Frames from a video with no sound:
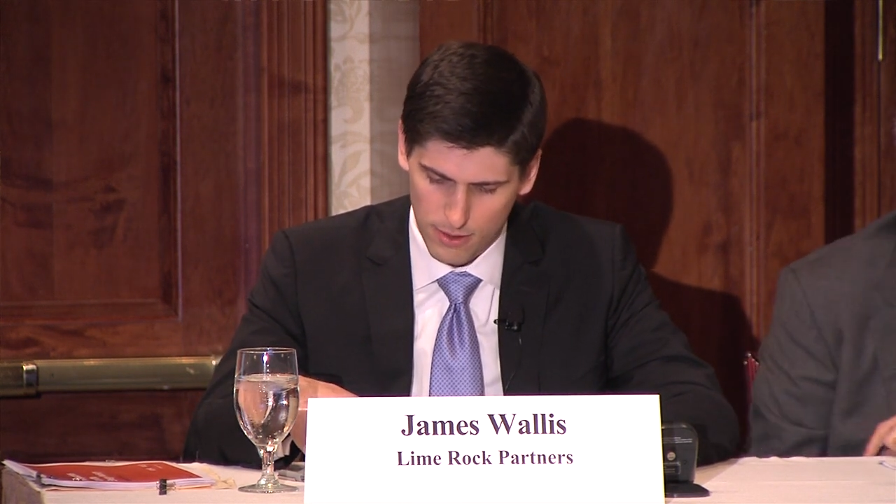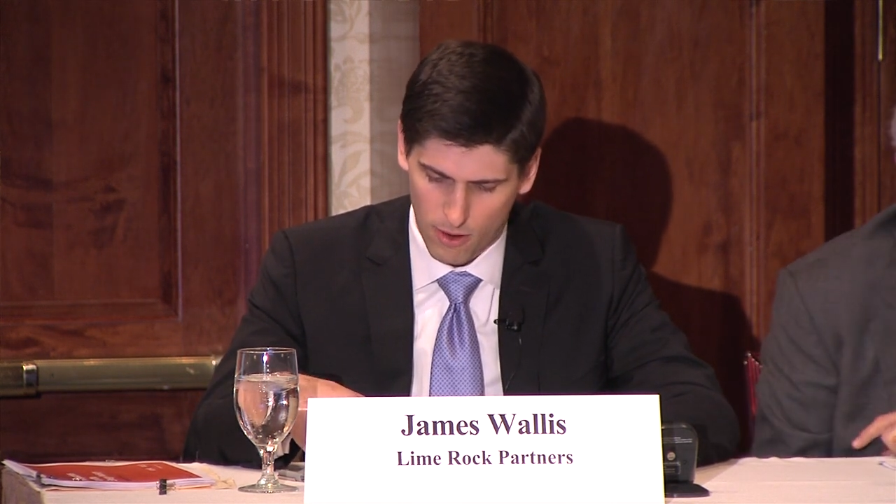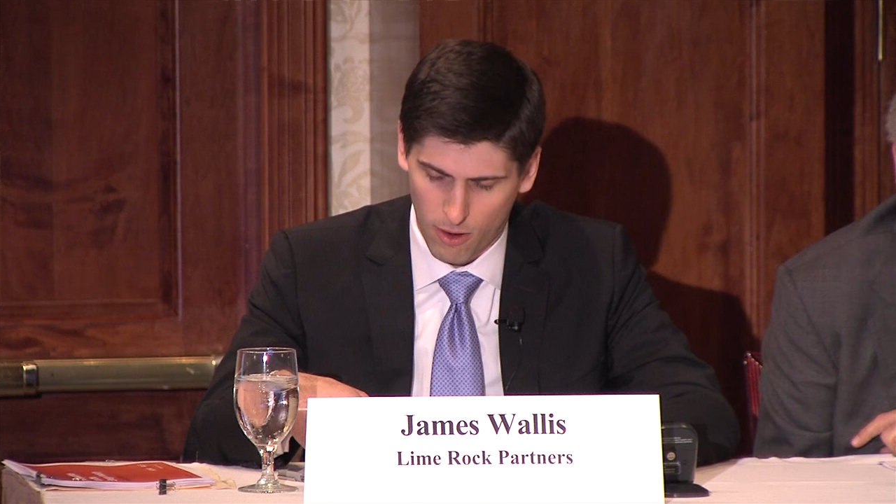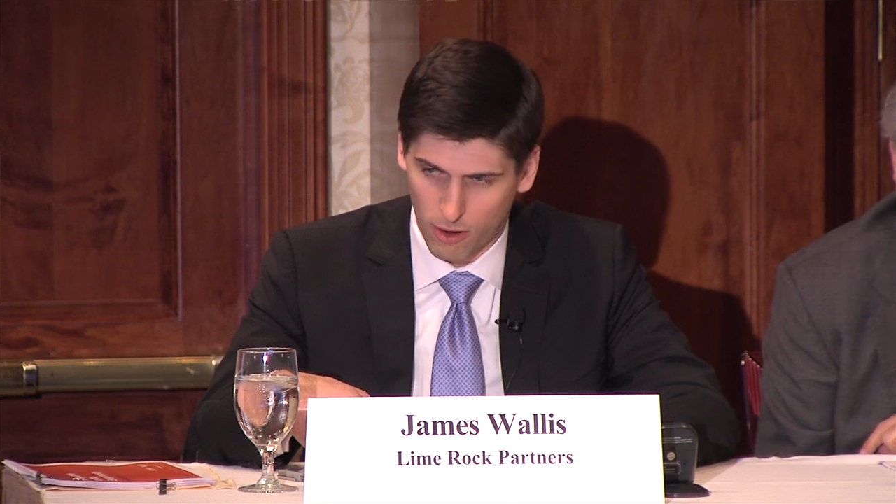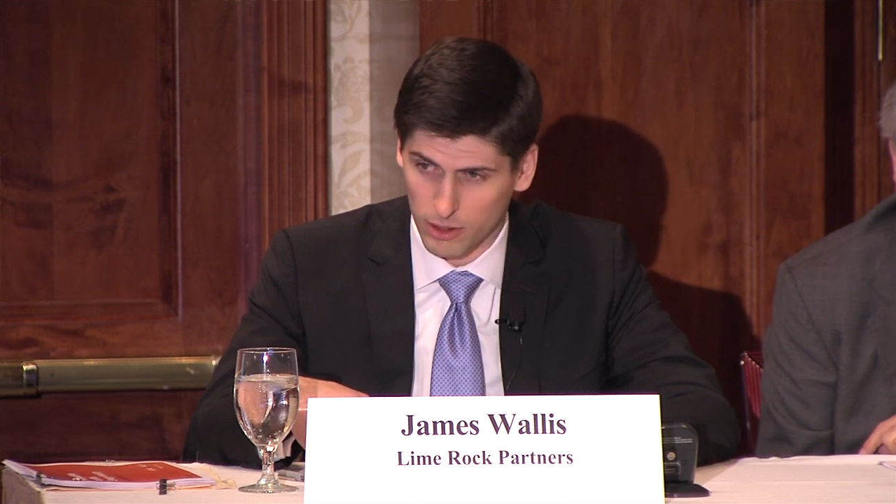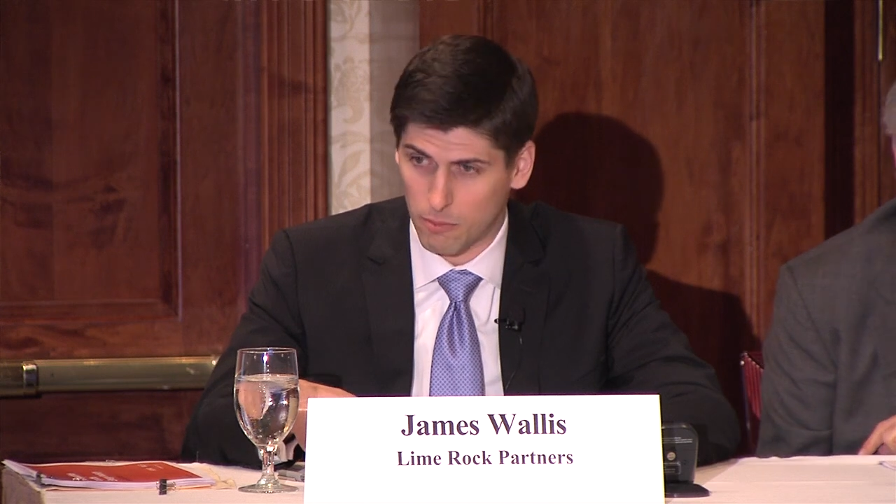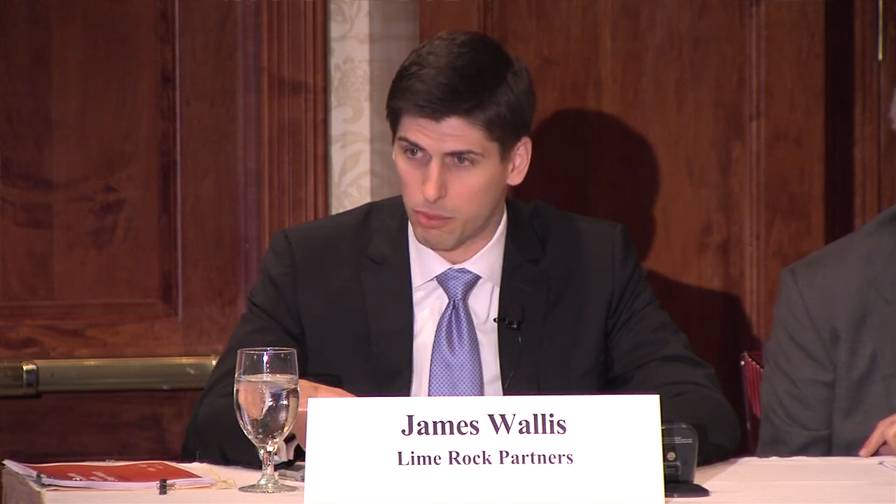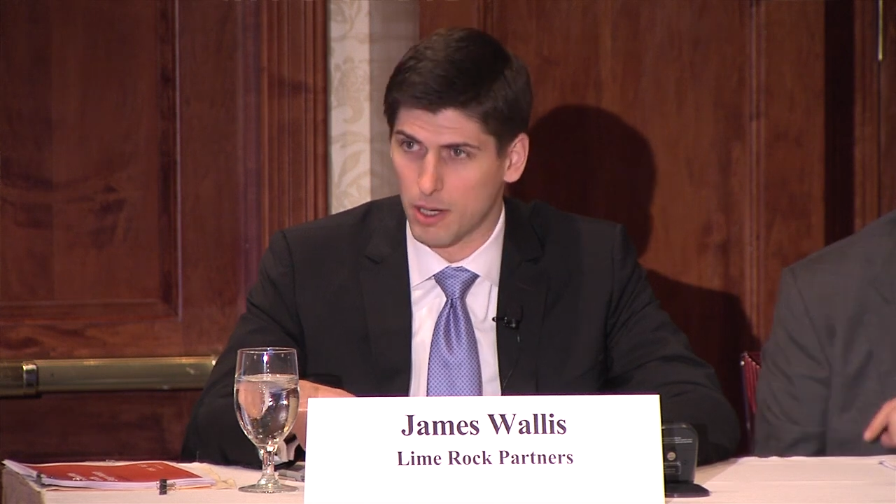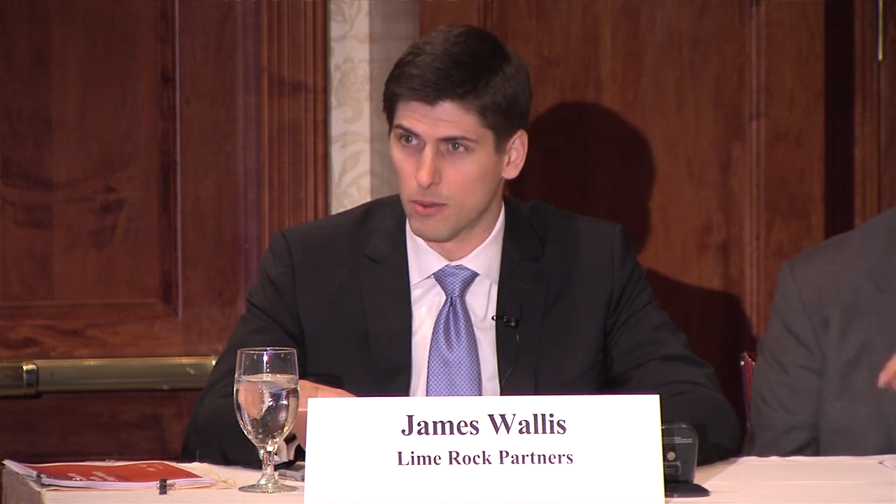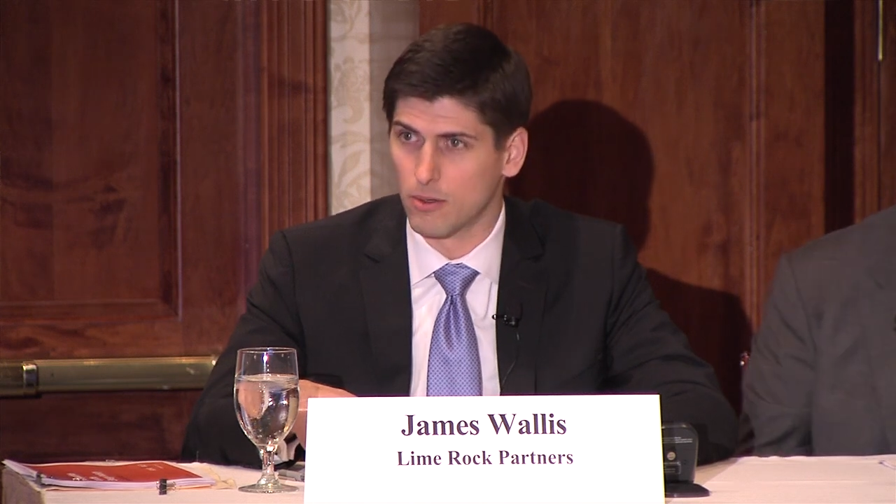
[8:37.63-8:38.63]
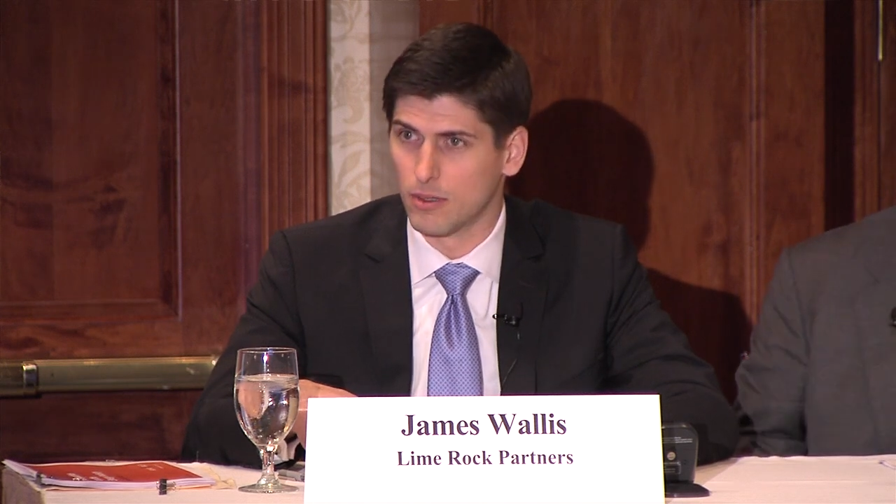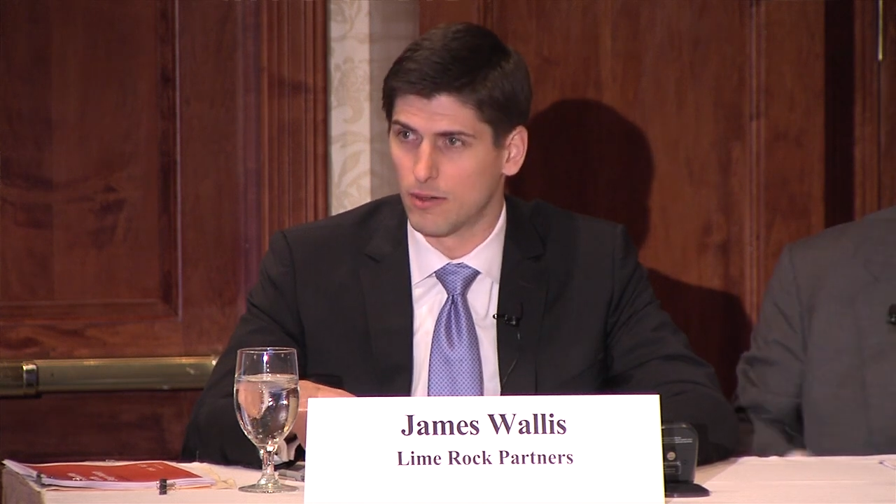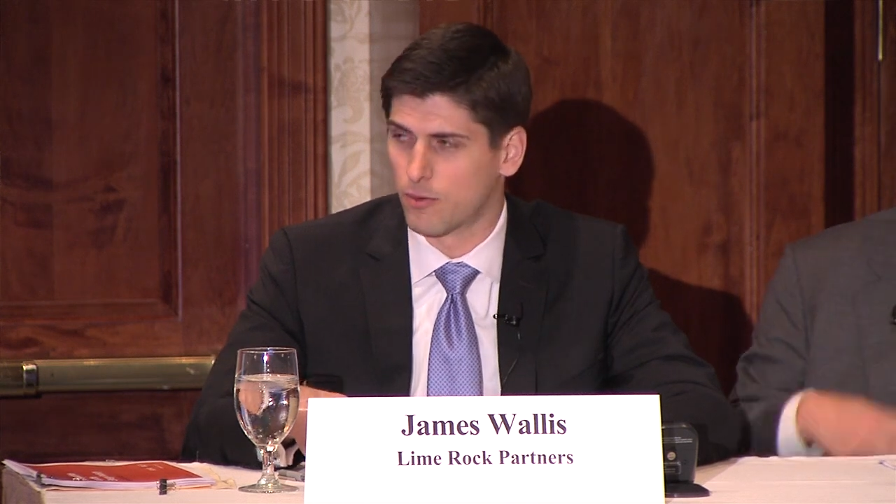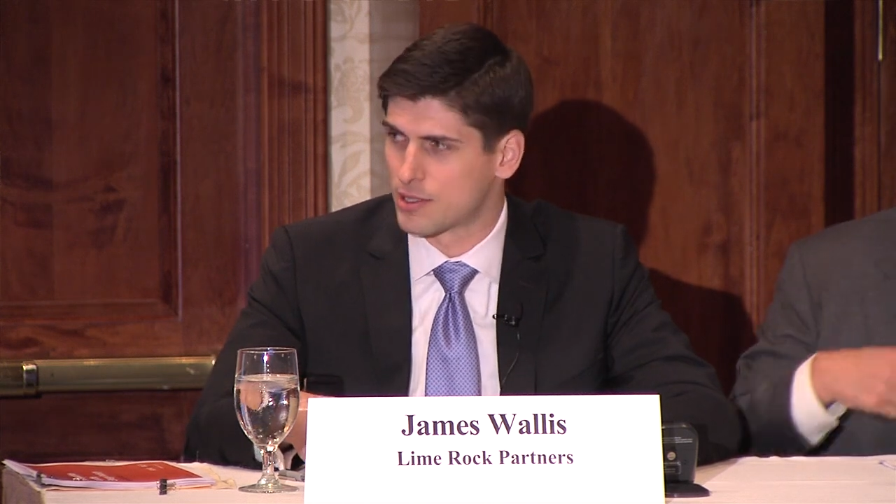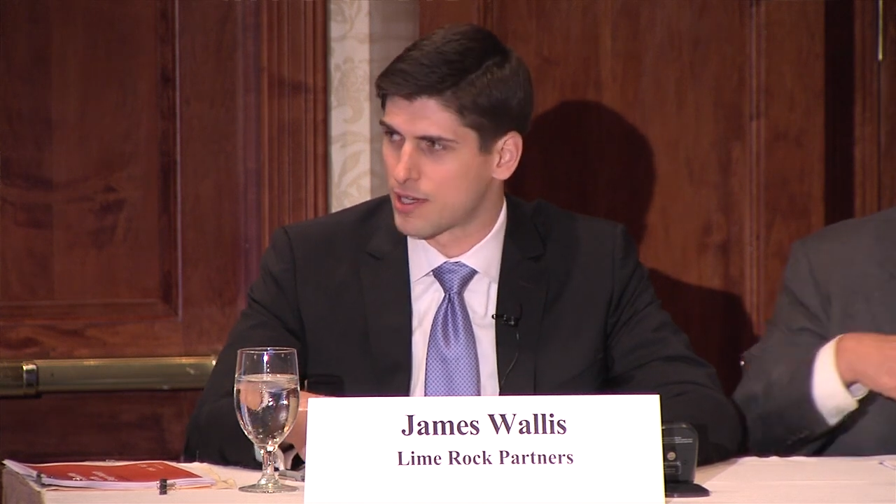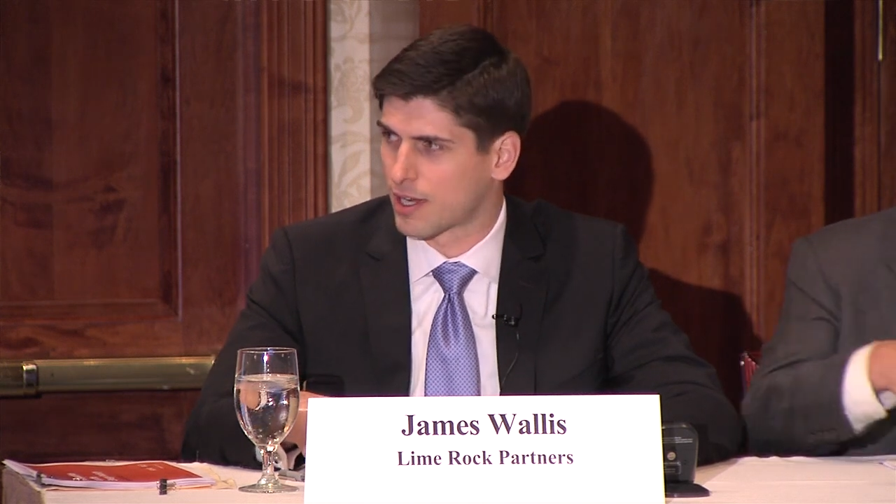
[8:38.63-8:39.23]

are on the bubble of what's